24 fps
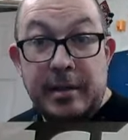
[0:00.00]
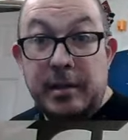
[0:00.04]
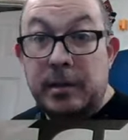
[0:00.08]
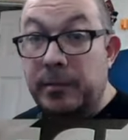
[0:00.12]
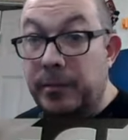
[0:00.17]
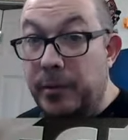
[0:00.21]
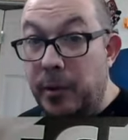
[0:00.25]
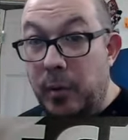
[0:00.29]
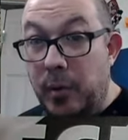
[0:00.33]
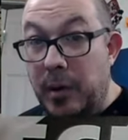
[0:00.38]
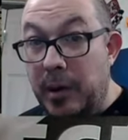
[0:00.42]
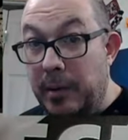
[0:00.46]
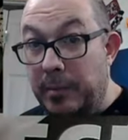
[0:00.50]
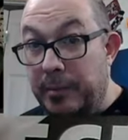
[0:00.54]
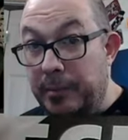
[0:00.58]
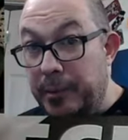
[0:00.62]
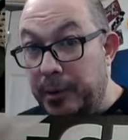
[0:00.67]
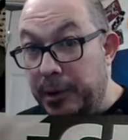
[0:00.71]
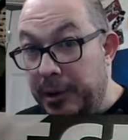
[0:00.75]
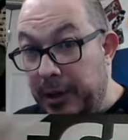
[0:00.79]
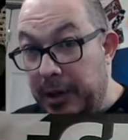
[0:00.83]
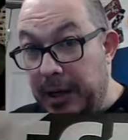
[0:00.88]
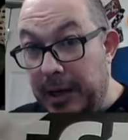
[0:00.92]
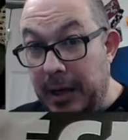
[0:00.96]
If you want to
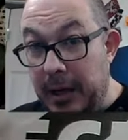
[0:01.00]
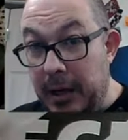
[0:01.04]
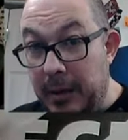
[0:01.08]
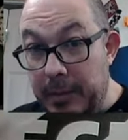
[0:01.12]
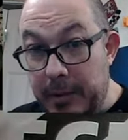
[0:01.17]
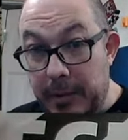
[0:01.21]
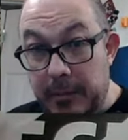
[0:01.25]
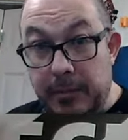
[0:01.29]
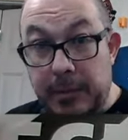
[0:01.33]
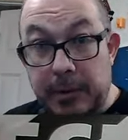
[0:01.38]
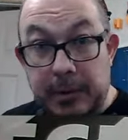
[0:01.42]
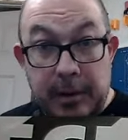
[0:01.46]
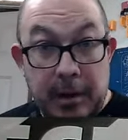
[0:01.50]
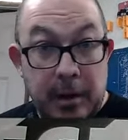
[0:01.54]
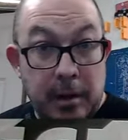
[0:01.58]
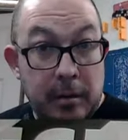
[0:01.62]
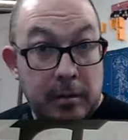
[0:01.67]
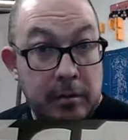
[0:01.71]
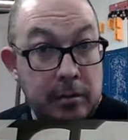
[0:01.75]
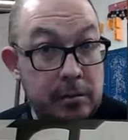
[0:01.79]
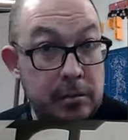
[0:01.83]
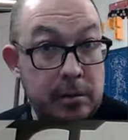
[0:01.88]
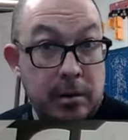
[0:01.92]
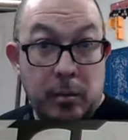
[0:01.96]
put a comment below
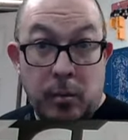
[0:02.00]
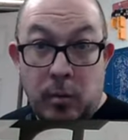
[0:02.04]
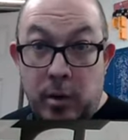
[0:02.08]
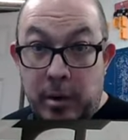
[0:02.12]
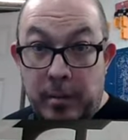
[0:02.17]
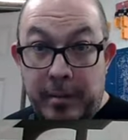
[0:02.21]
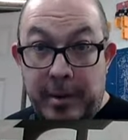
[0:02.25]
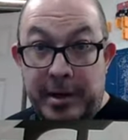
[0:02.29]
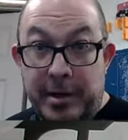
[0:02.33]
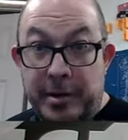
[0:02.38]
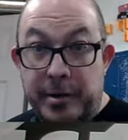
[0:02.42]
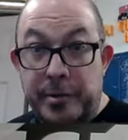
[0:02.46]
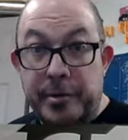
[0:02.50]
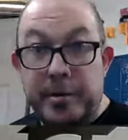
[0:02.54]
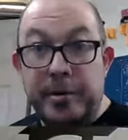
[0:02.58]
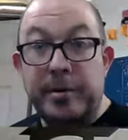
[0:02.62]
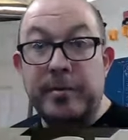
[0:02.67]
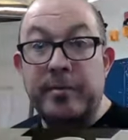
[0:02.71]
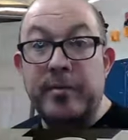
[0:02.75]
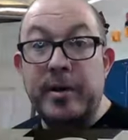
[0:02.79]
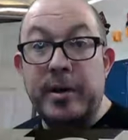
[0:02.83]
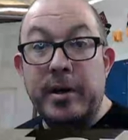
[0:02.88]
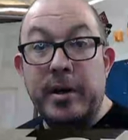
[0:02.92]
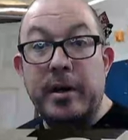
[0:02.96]
on one of my YouTube
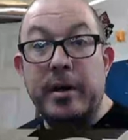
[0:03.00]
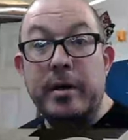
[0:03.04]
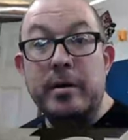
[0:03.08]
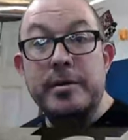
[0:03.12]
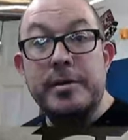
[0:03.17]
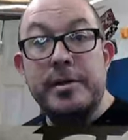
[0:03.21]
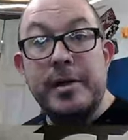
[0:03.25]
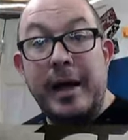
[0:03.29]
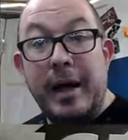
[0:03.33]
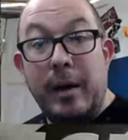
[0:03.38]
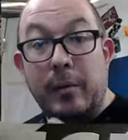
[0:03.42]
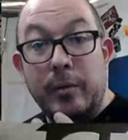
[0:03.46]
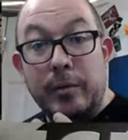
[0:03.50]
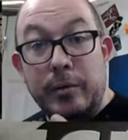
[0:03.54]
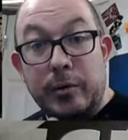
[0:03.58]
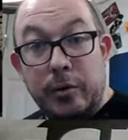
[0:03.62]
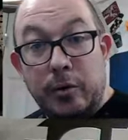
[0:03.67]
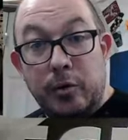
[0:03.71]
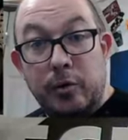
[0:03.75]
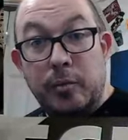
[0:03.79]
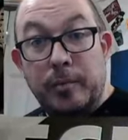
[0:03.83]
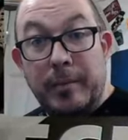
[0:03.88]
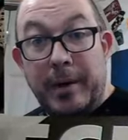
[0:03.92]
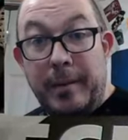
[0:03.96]
videos, I will
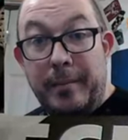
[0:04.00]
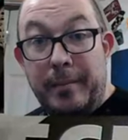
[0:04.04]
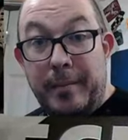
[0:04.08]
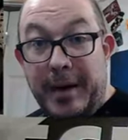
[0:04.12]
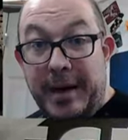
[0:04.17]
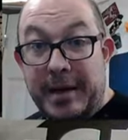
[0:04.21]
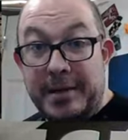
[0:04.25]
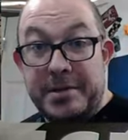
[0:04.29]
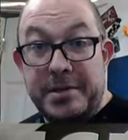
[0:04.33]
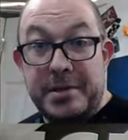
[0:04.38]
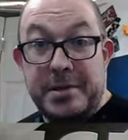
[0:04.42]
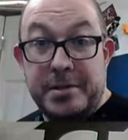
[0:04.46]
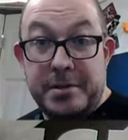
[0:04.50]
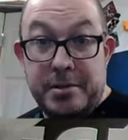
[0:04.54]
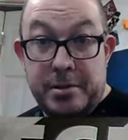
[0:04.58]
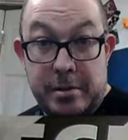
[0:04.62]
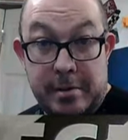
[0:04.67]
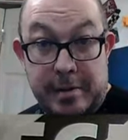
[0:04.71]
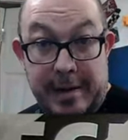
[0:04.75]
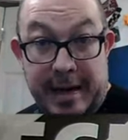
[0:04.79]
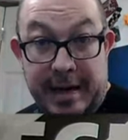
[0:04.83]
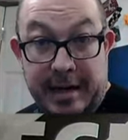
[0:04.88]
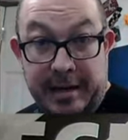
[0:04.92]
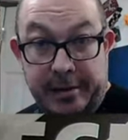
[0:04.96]
do my best to
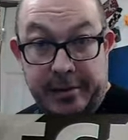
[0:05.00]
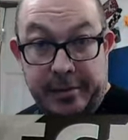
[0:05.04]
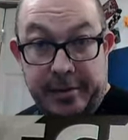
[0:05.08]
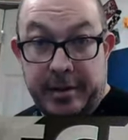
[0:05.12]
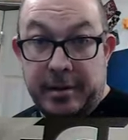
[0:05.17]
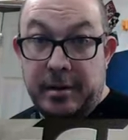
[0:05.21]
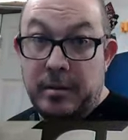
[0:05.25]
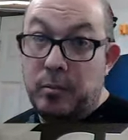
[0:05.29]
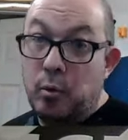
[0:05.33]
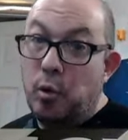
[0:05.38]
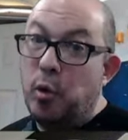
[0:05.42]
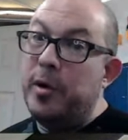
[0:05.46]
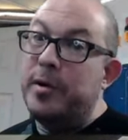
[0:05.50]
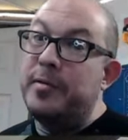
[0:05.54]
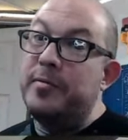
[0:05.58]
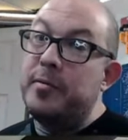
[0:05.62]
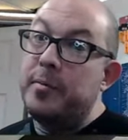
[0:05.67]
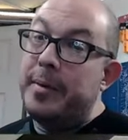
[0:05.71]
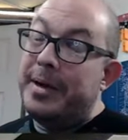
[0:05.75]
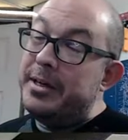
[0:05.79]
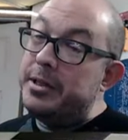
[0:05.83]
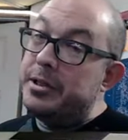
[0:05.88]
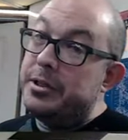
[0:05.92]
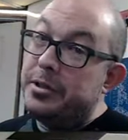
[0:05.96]
answer it. The more
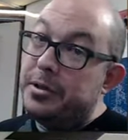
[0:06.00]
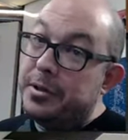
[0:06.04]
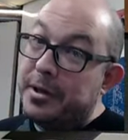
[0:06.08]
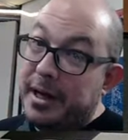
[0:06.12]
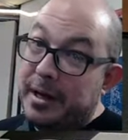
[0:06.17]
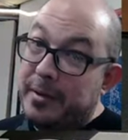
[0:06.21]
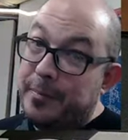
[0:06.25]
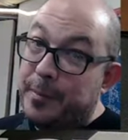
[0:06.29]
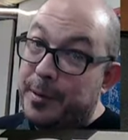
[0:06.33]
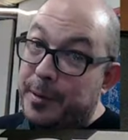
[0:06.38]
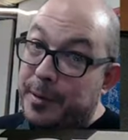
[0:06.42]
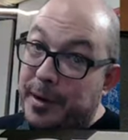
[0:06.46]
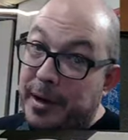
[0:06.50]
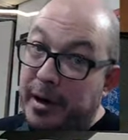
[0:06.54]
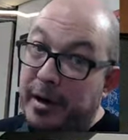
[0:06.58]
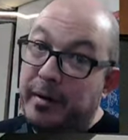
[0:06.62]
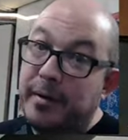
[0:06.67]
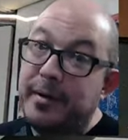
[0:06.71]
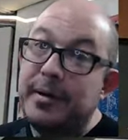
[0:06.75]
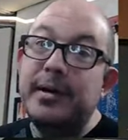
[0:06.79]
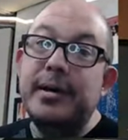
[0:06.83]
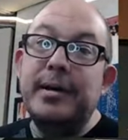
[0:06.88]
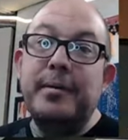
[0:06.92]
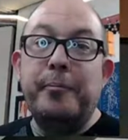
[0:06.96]
information you give me, though,
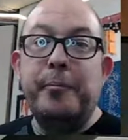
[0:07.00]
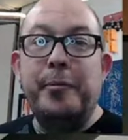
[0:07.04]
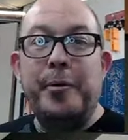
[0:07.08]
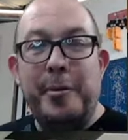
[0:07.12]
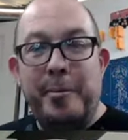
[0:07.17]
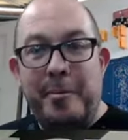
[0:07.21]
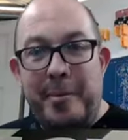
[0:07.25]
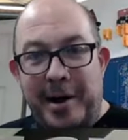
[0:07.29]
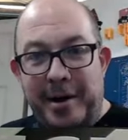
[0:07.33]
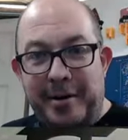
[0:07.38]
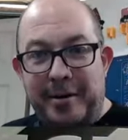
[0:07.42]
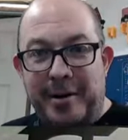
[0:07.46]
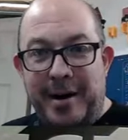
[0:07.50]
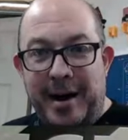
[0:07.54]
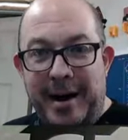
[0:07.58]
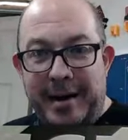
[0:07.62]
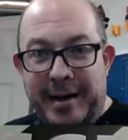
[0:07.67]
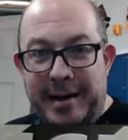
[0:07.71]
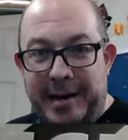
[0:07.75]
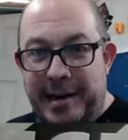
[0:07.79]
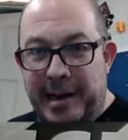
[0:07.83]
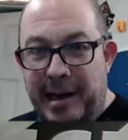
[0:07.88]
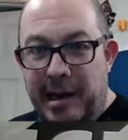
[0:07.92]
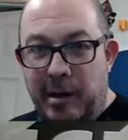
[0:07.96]
the better I
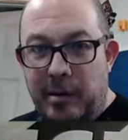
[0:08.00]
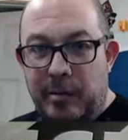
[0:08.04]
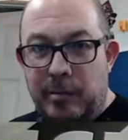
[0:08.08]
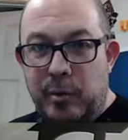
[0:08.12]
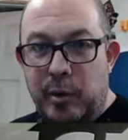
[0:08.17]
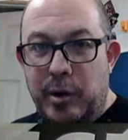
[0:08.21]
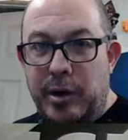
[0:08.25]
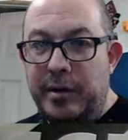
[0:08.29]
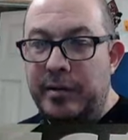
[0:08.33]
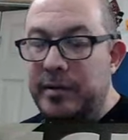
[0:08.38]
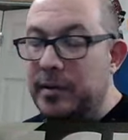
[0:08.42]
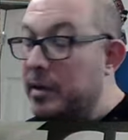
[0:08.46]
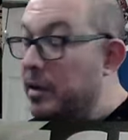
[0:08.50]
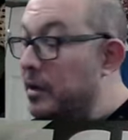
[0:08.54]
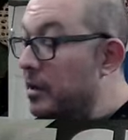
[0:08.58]
can help with.